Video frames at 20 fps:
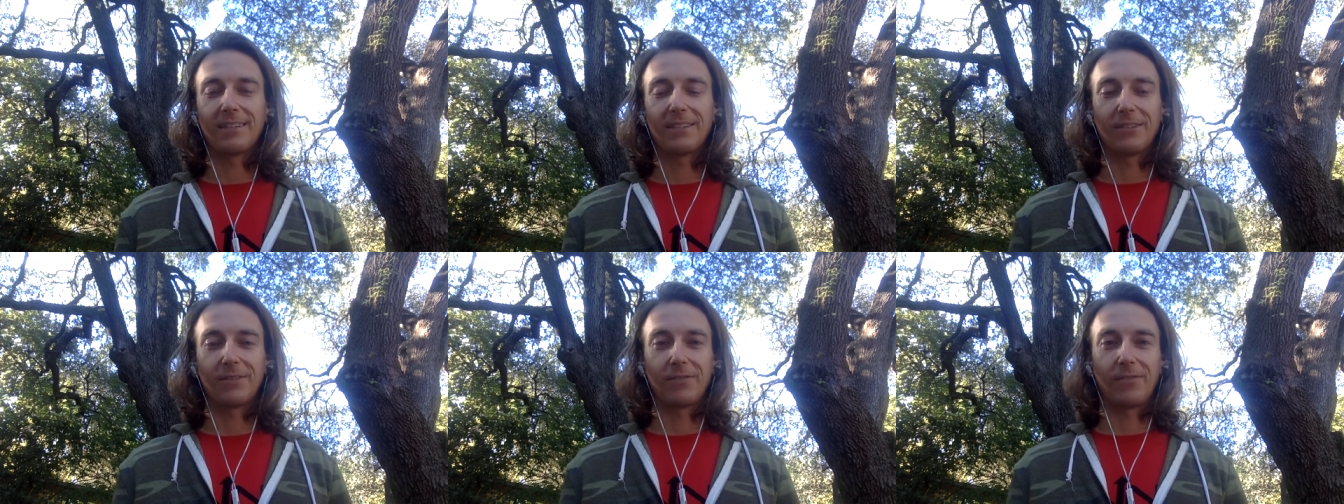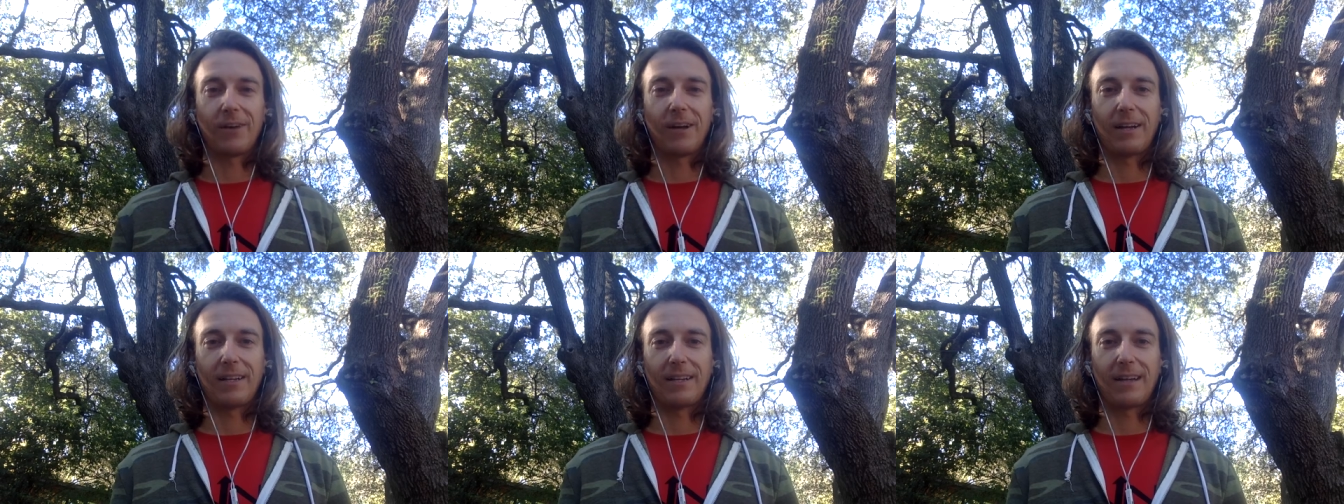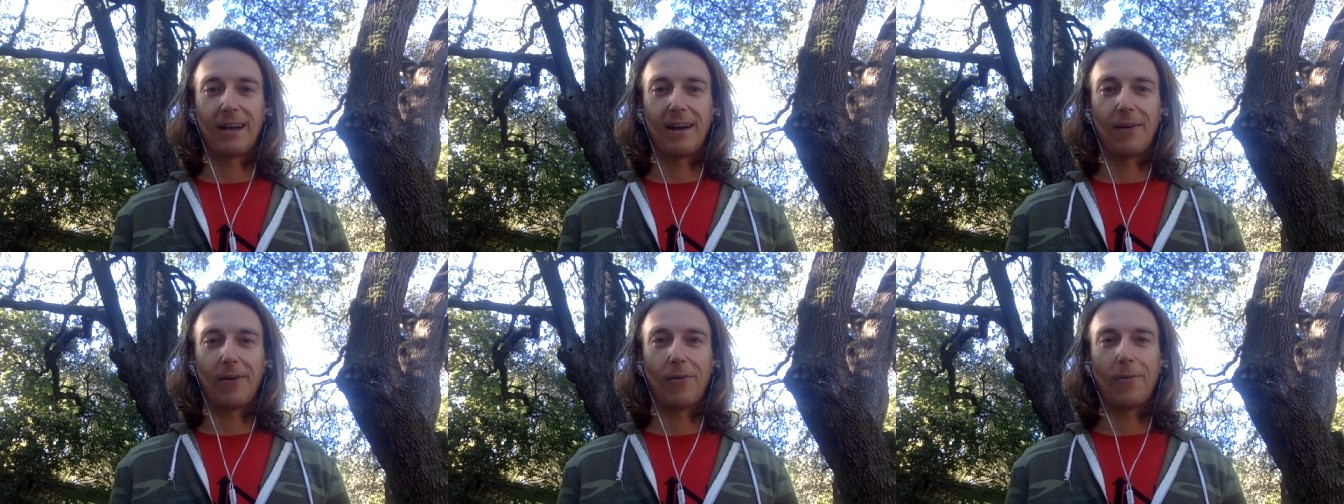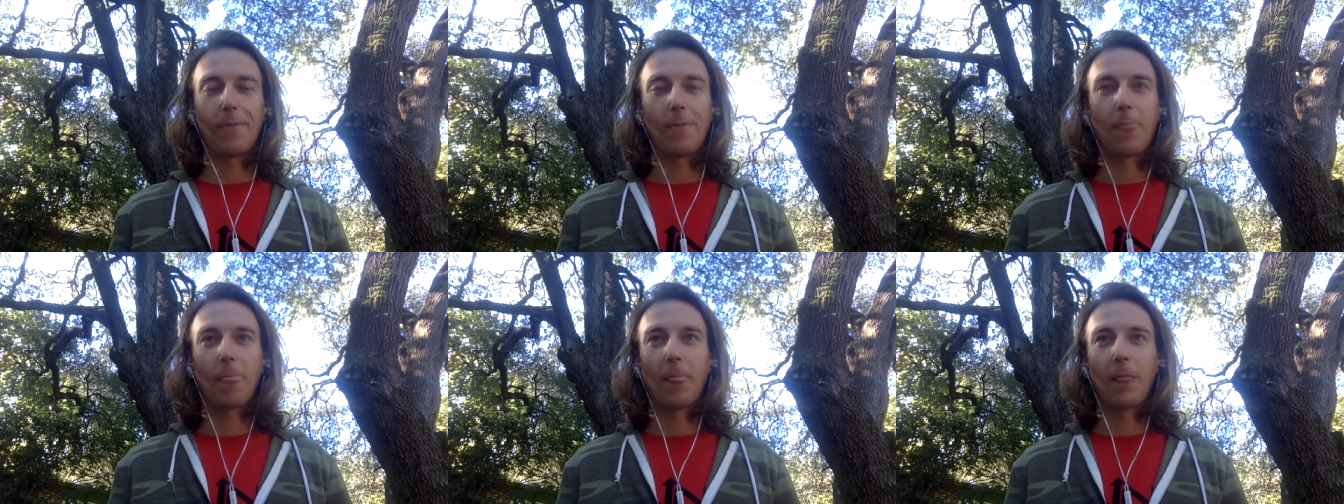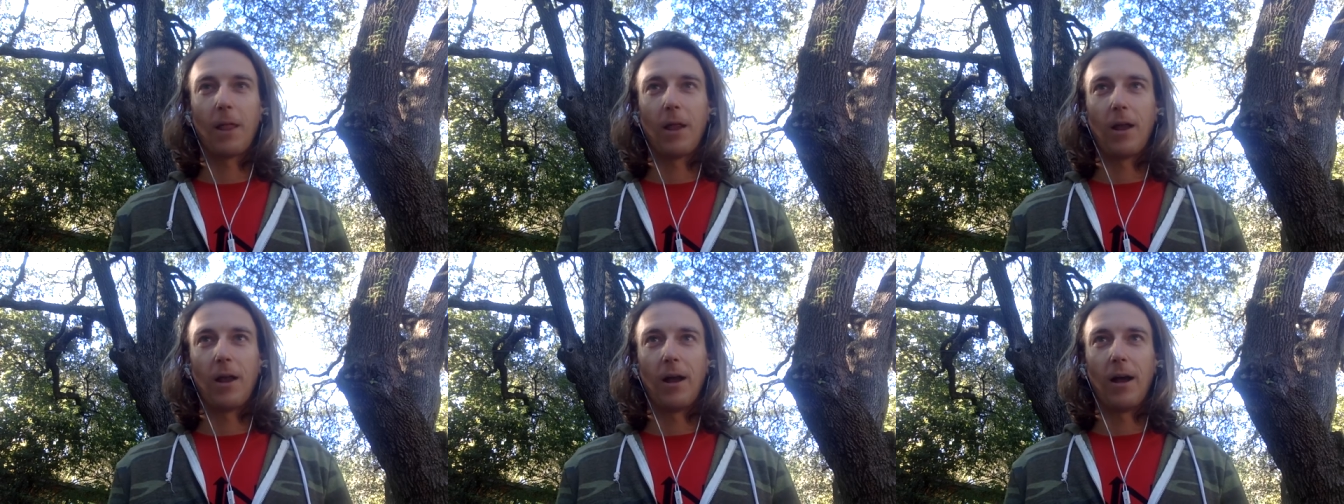to find out
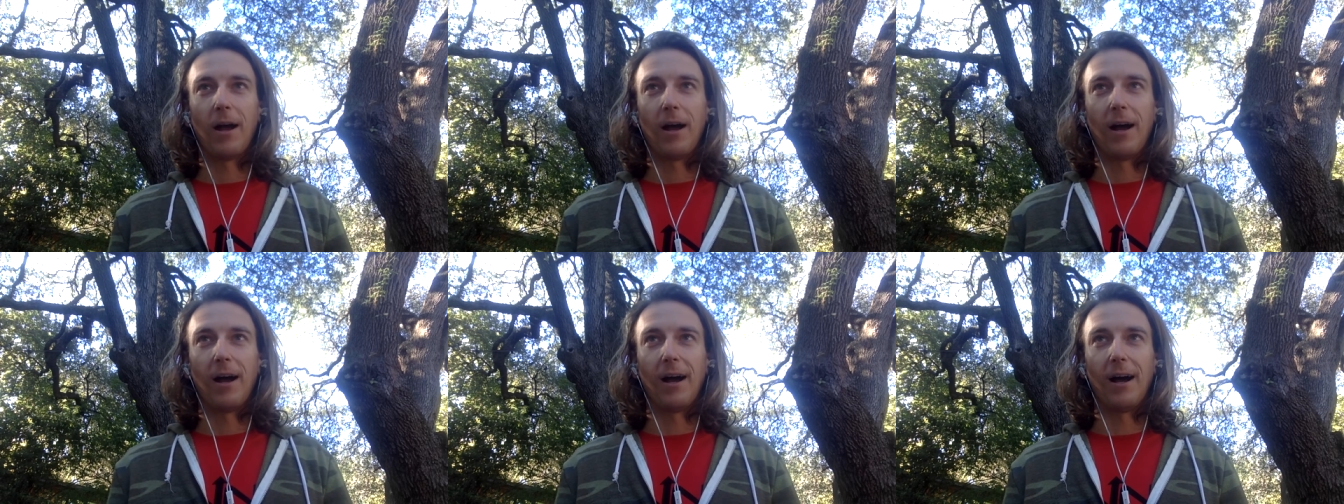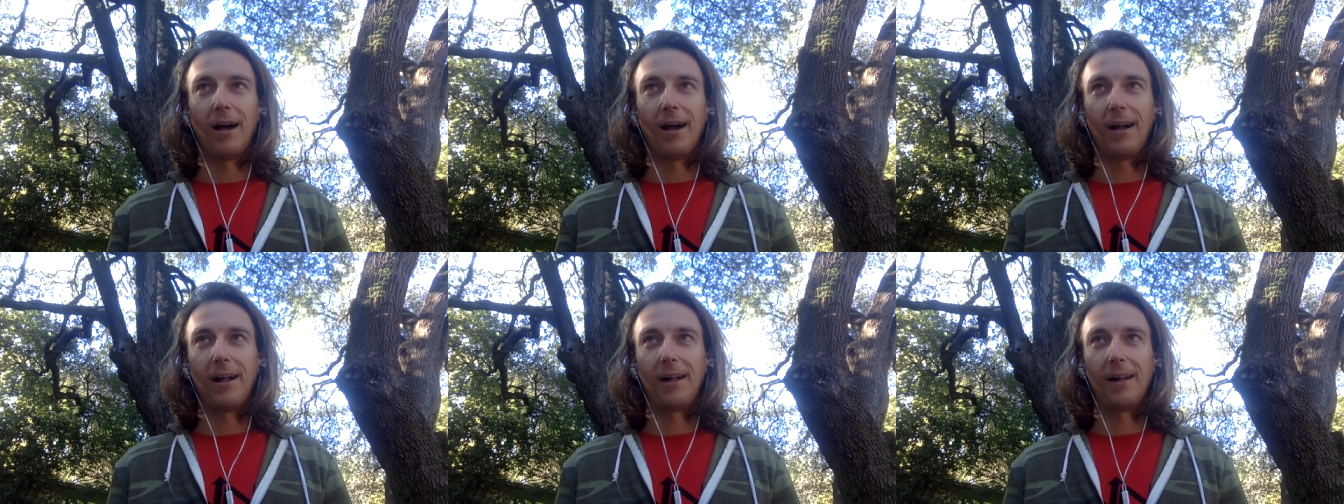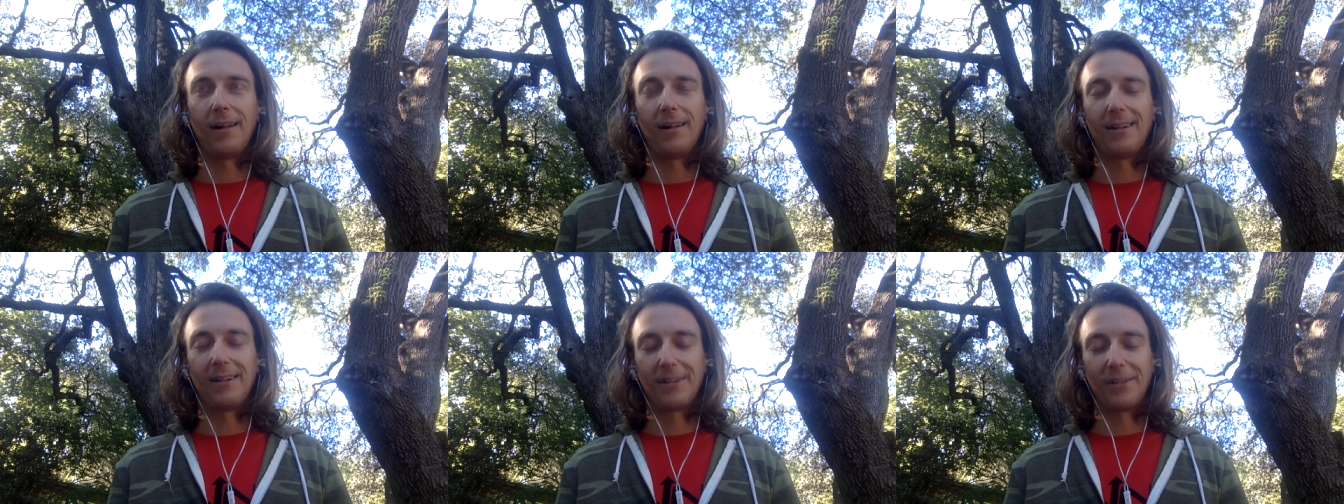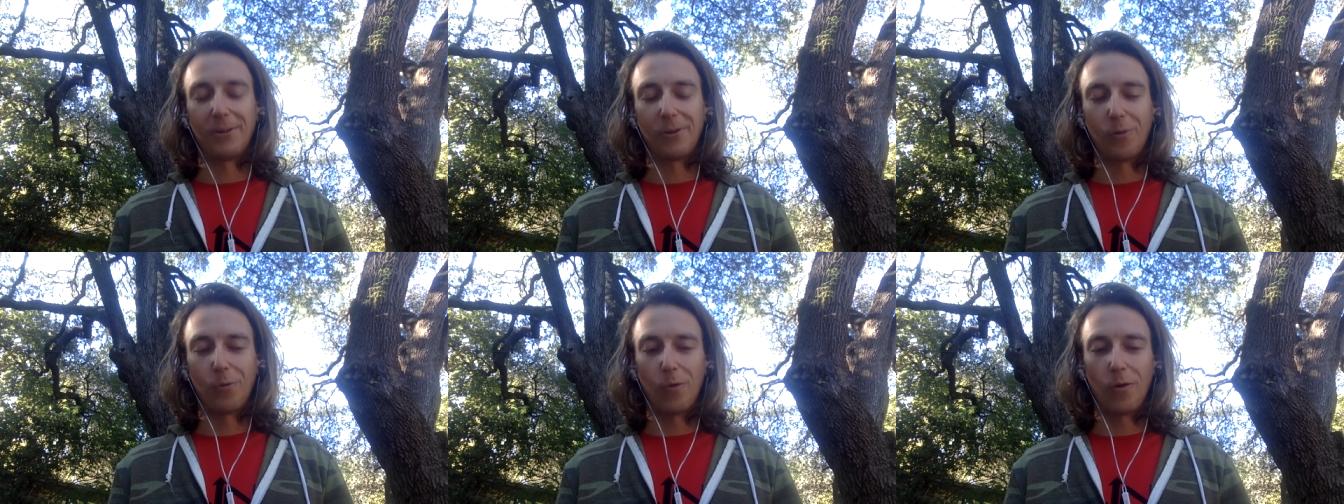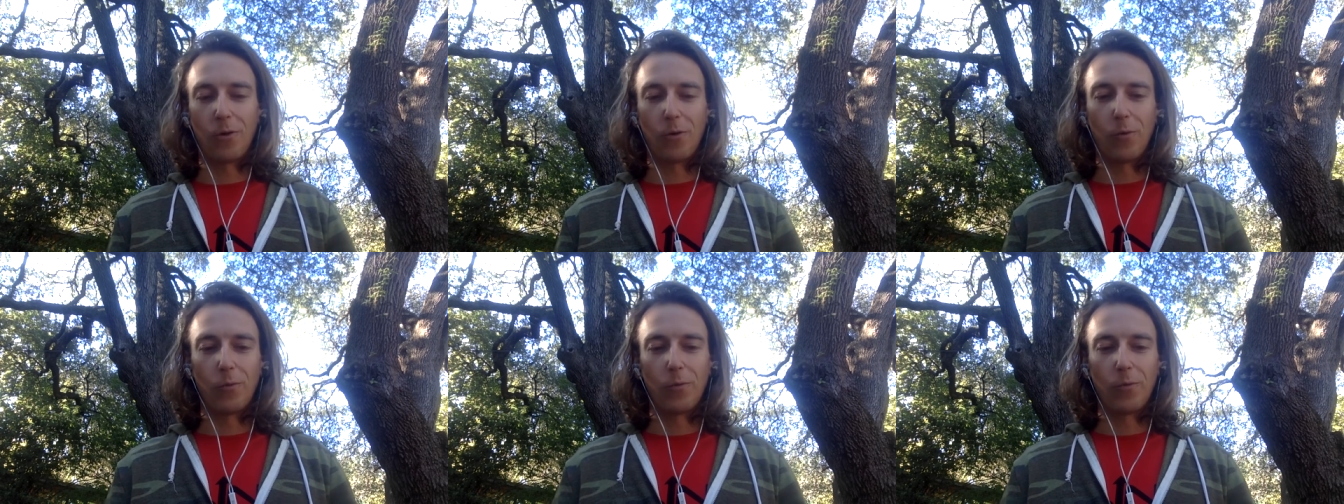uh, you know
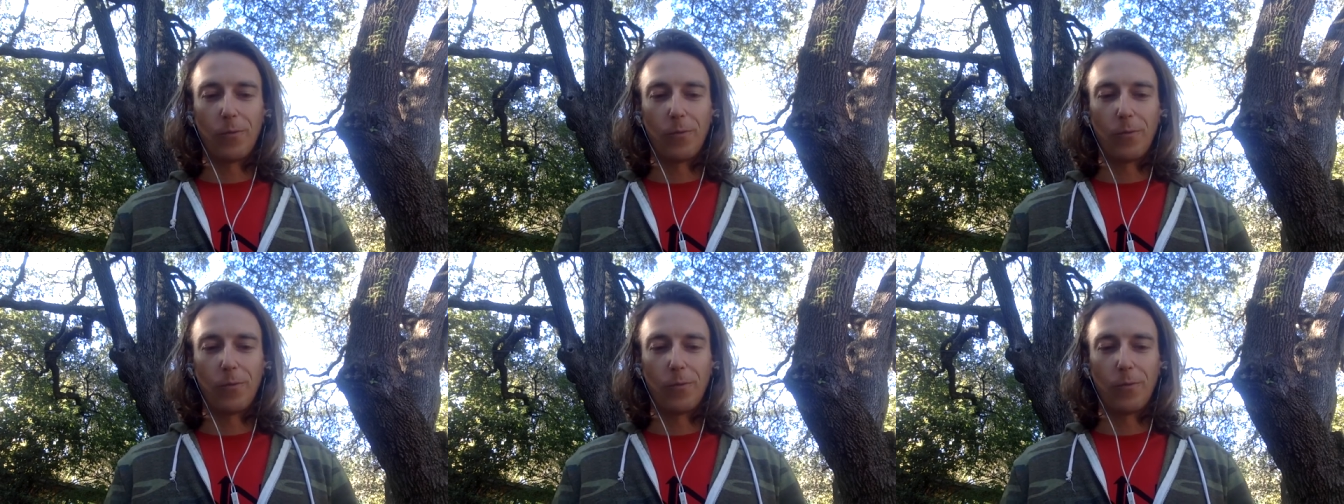what